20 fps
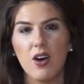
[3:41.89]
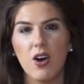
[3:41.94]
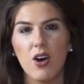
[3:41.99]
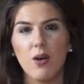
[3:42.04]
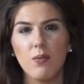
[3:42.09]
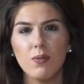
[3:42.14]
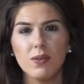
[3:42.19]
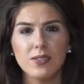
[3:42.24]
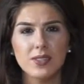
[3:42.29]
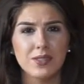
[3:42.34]

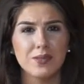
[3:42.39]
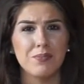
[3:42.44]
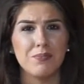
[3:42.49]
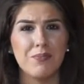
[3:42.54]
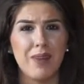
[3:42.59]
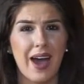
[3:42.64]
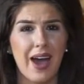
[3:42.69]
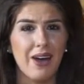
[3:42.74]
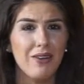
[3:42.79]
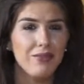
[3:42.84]
almost
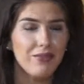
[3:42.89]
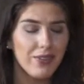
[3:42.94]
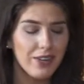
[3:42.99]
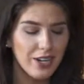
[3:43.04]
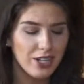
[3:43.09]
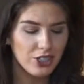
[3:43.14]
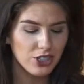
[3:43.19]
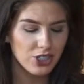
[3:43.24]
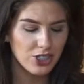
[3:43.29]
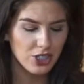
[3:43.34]
matte
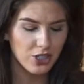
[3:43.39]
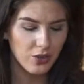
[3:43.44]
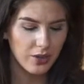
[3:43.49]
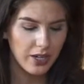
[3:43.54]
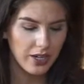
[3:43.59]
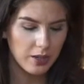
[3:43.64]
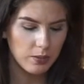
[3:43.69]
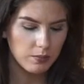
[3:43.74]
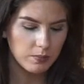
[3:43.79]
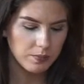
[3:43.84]
finish to
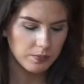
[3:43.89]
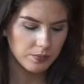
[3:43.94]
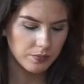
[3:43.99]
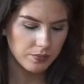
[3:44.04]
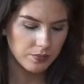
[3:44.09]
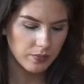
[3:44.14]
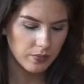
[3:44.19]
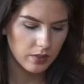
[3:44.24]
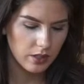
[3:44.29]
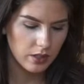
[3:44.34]
it.
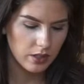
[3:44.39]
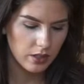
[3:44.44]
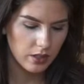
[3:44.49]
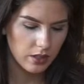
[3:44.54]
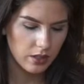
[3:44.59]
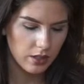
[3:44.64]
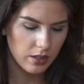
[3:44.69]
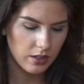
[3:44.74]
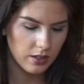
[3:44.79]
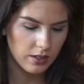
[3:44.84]

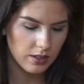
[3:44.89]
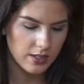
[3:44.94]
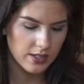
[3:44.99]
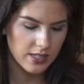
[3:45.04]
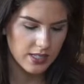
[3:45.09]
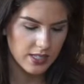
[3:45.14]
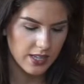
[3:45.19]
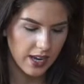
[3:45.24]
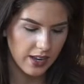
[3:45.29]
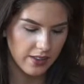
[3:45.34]

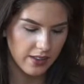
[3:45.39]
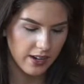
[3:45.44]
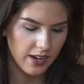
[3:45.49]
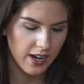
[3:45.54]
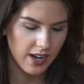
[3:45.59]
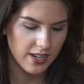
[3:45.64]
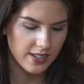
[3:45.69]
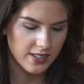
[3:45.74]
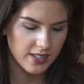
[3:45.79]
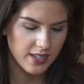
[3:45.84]
Does it say that it
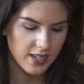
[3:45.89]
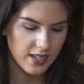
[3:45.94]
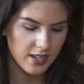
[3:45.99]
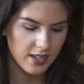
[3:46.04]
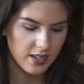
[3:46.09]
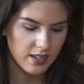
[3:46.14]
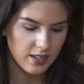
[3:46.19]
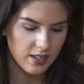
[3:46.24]
has a,